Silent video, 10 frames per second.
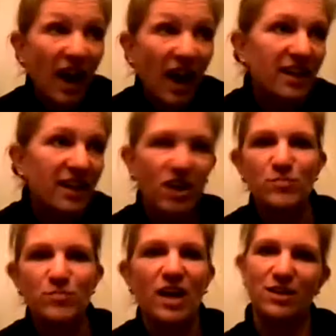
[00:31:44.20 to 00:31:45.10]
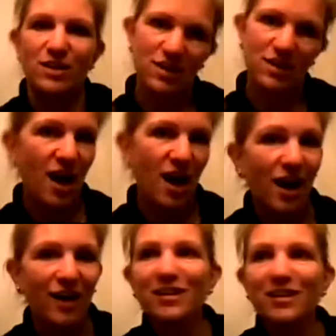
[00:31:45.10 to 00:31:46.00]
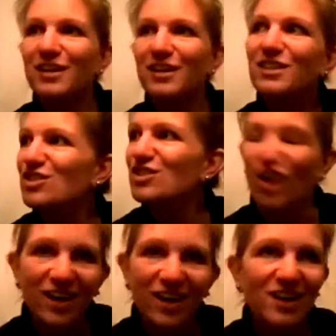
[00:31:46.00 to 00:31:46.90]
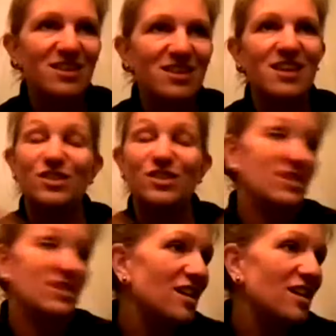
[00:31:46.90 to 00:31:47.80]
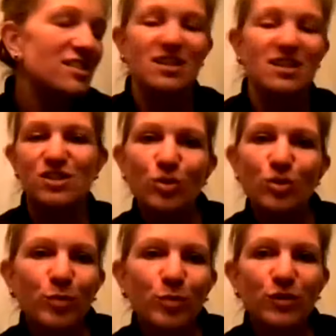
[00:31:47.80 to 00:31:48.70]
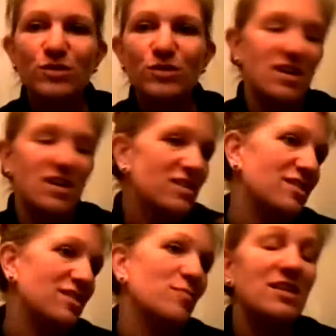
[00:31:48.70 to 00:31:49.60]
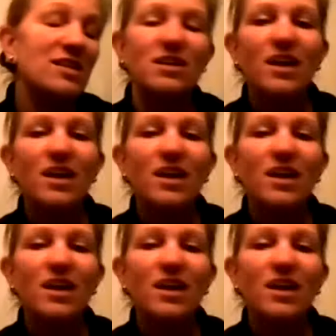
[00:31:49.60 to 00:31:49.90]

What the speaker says: I'm like, yeah, like this guy, and then there's this, and these superfoods, and it's this amazing.